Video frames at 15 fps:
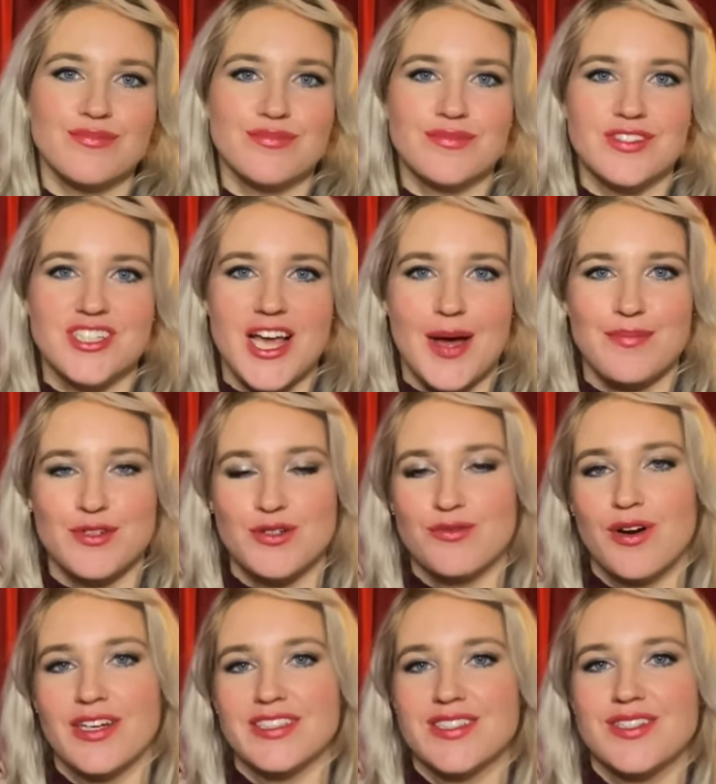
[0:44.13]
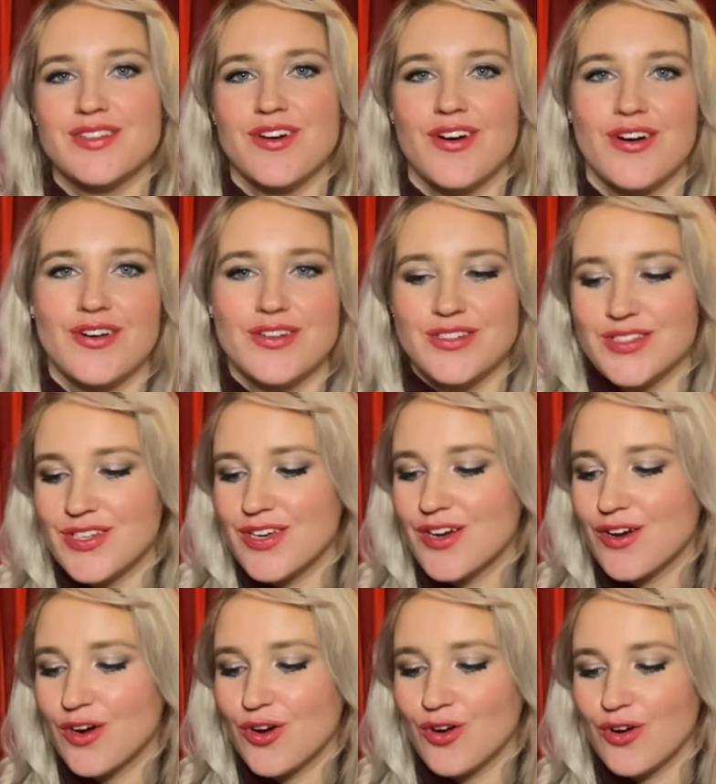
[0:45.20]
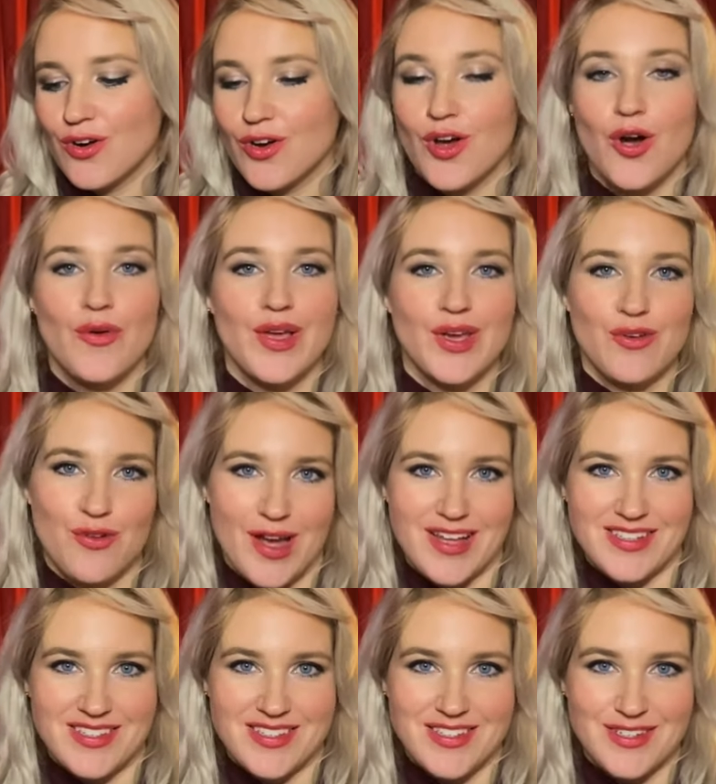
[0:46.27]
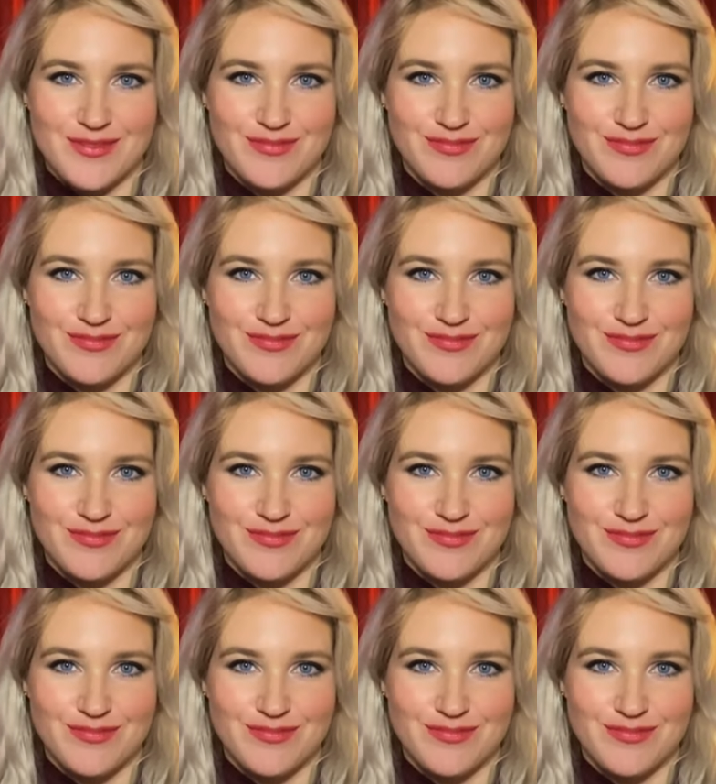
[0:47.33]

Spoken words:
Chapter one is called Going West.